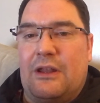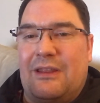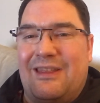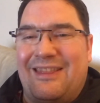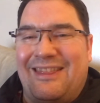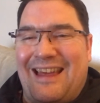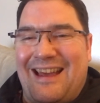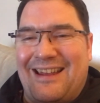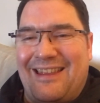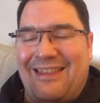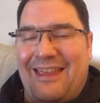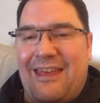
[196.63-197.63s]
they're
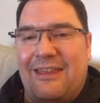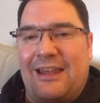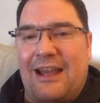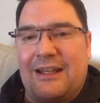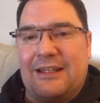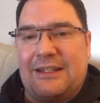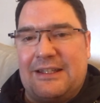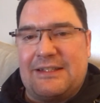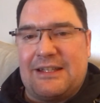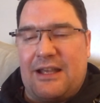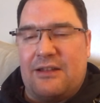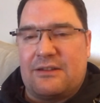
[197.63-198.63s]
the kind of
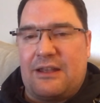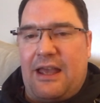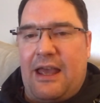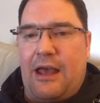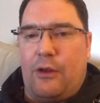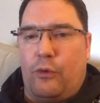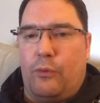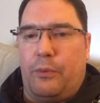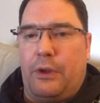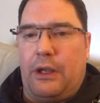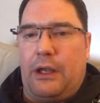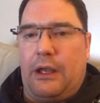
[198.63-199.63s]
details that help
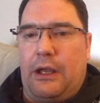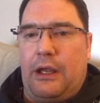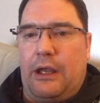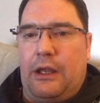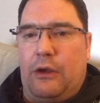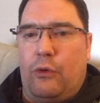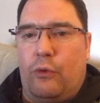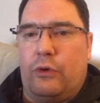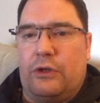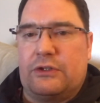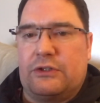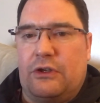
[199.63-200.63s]
in
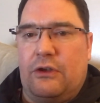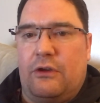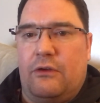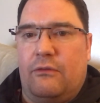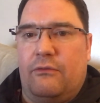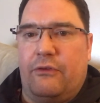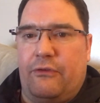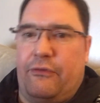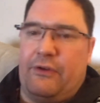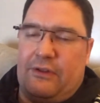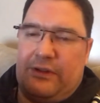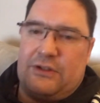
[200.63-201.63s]
order to
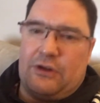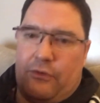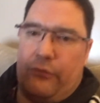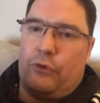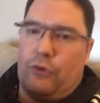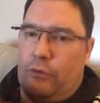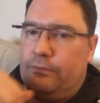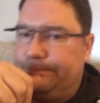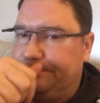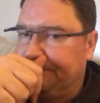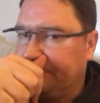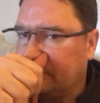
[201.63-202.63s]
fulfil this overall
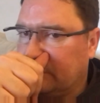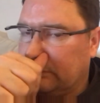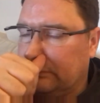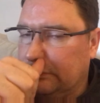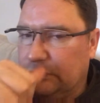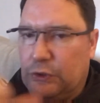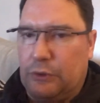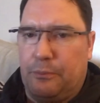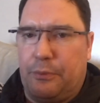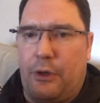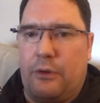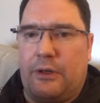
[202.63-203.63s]

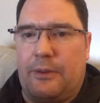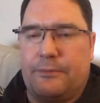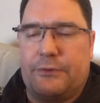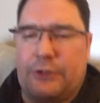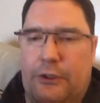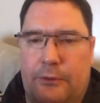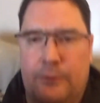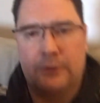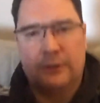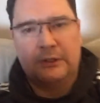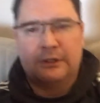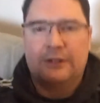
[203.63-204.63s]
program. So
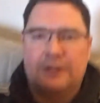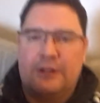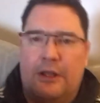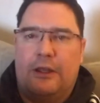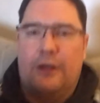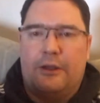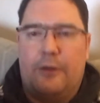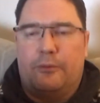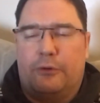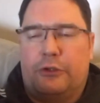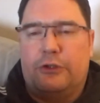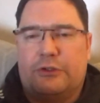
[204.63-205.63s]
a
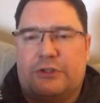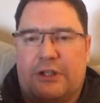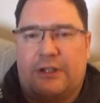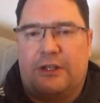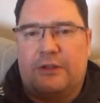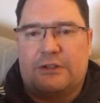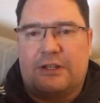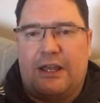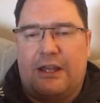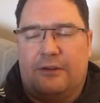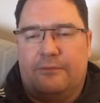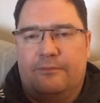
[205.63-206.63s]
huge thank you to
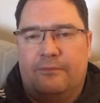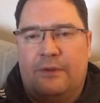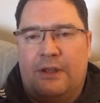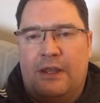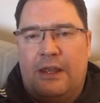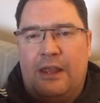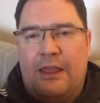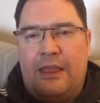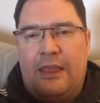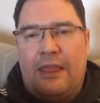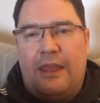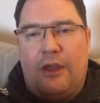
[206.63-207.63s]
Helen.
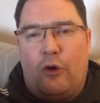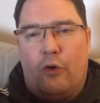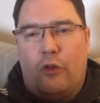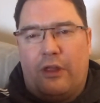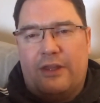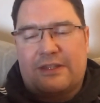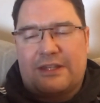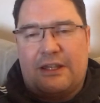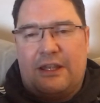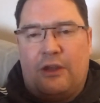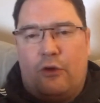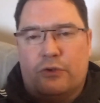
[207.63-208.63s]
It
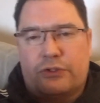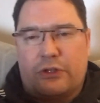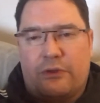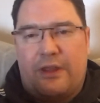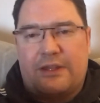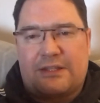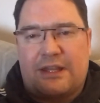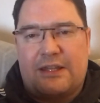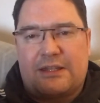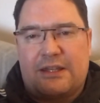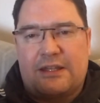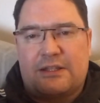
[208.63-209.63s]
also then
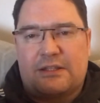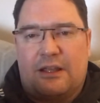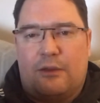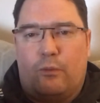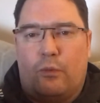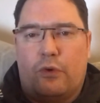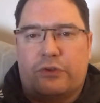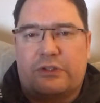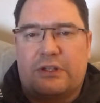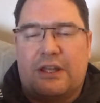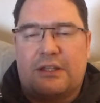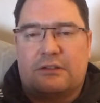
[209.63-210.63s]
says is like, what's the
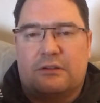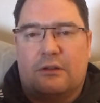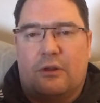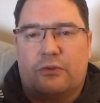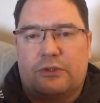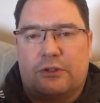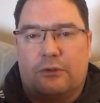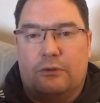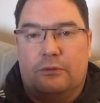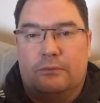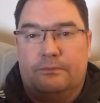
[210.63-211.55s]
next logical